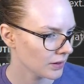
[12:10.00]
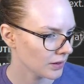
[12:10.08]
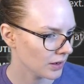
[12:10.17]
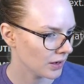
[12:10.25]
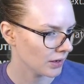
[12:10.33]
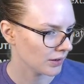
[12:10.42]

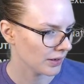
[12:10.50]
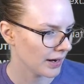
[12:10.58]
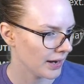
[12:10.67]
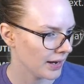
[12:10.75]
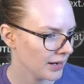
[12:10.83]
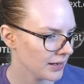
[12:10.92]
all
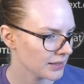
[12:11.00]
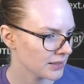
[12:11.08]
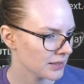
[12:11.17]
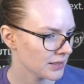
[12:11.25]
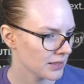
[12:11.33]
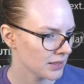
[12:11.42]
right,
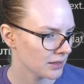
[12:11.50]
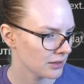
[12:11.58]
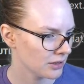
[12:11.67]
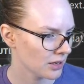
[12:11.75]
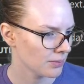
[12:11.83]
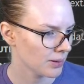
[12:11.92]

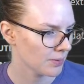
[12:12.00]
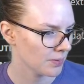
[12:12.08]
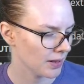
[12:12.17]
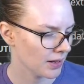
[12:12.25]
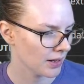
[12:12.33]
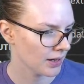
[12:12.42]
blah blah
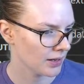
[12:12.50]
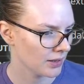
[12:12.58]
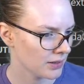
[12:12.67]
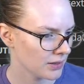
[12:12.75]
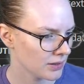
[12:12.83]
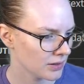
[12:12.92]
blah,
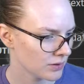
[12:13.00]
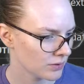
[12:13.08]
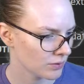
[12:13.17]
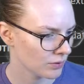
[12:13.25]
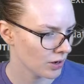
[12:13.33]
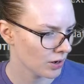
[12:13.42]

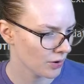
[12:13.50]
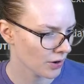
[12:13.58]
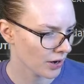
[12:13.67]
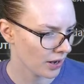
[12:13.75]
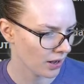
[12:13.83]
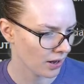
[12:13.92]
row or
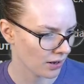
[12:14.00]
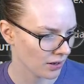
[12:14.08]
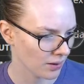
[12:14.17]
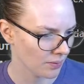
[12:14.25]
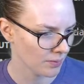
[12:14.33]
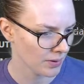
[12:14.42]

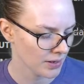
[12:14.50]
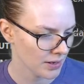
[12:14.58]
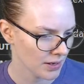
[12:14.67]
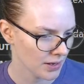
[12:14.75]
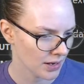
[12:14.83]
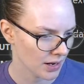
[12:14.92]
column
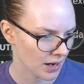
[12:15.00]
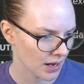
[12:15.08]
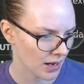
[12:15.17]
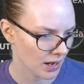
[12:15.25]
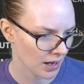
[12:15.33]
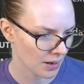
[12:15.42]

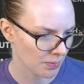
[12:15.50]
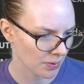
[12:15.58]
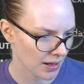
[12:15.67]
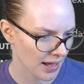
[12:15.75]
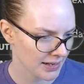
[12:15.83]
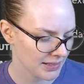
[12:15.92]

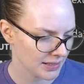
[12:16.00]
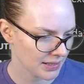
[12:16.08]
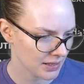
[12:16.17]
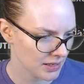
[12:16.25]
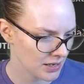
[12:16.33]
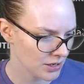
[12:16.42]
applied to
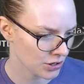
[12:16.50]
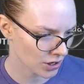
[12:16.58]
each